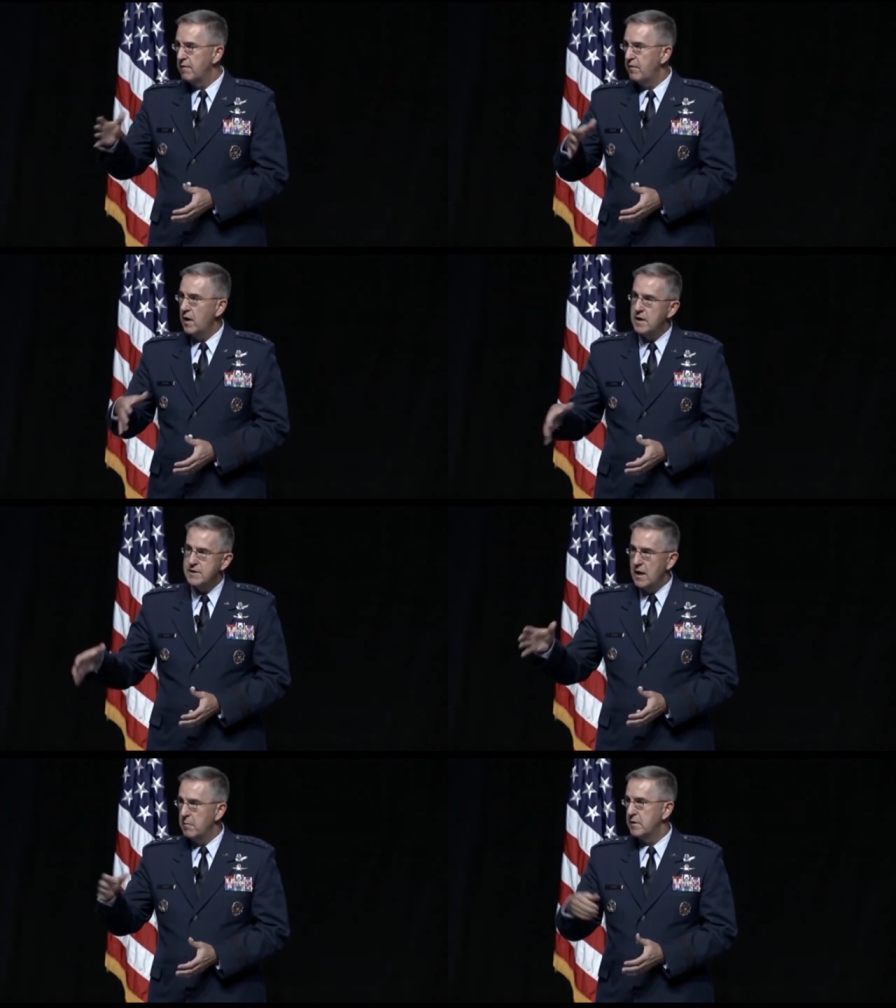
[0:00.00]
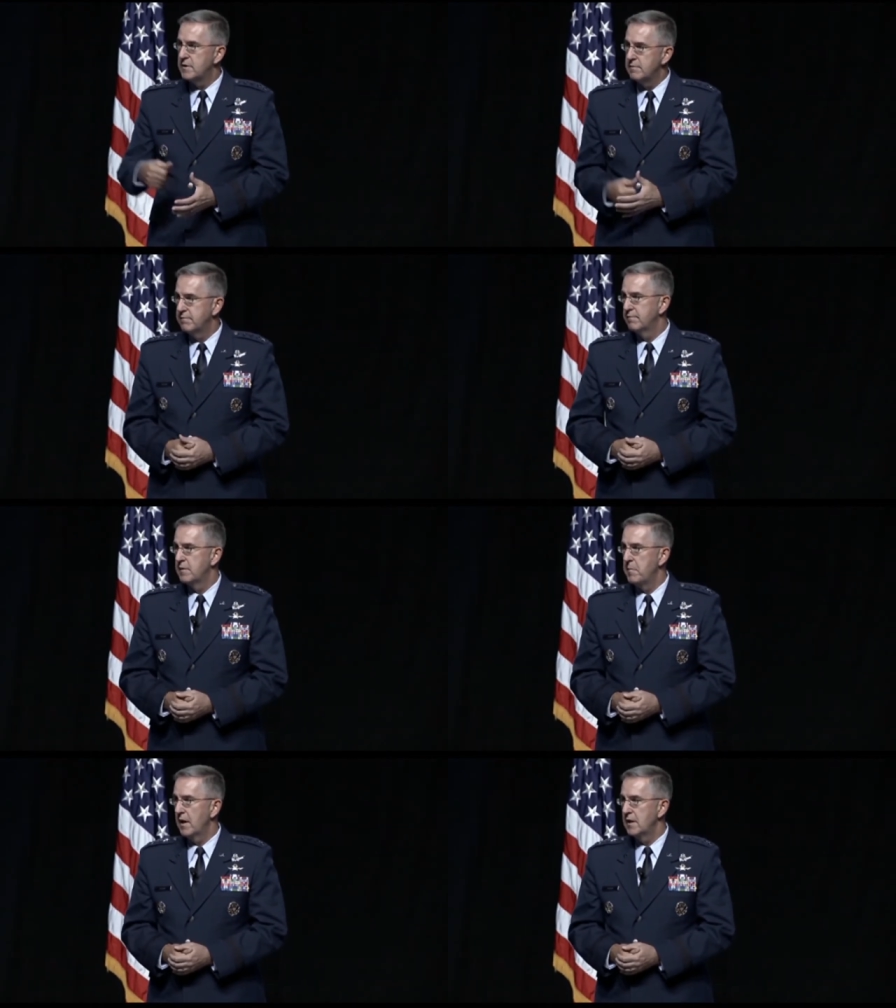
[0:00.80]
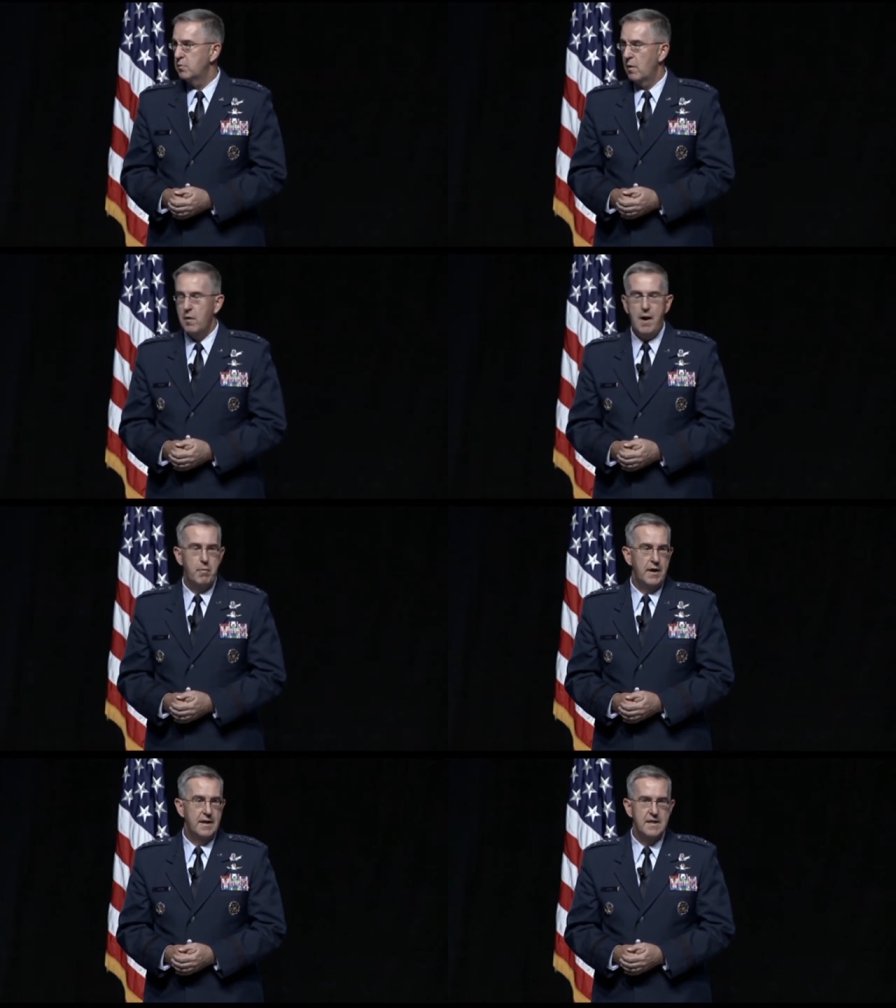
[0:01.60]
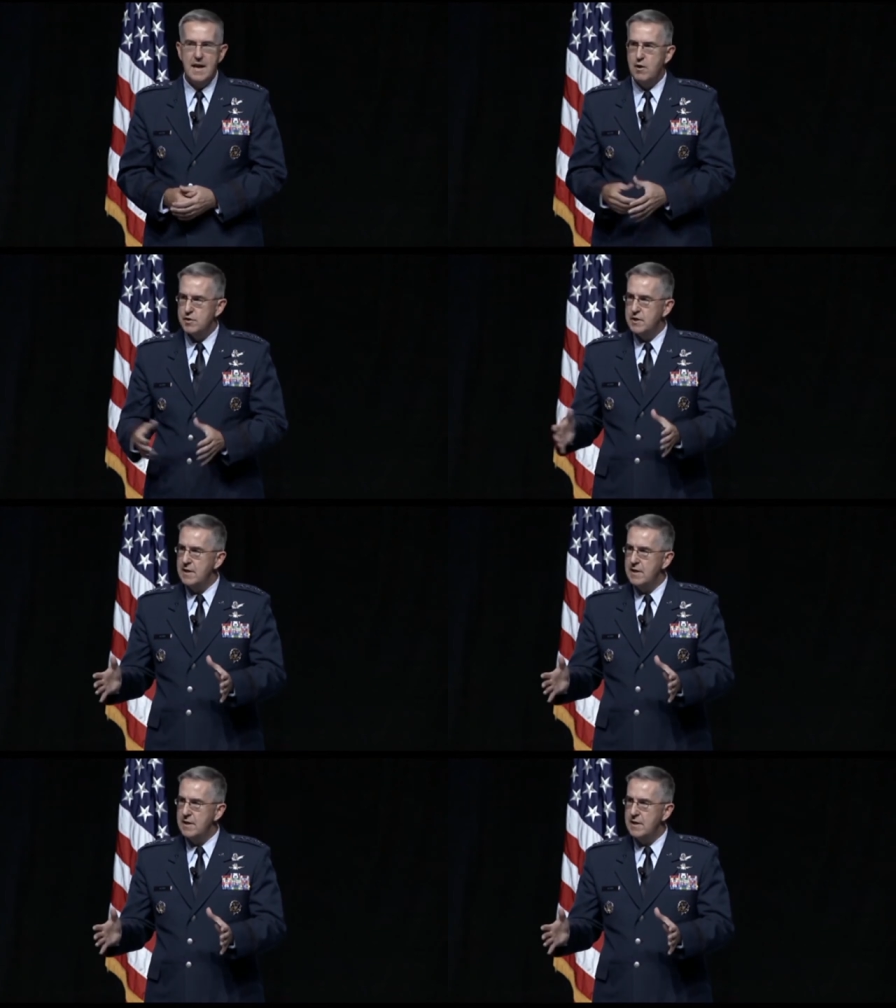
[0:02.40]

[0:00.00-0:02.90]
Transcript: into the various elements of the Middle East where we're operating today,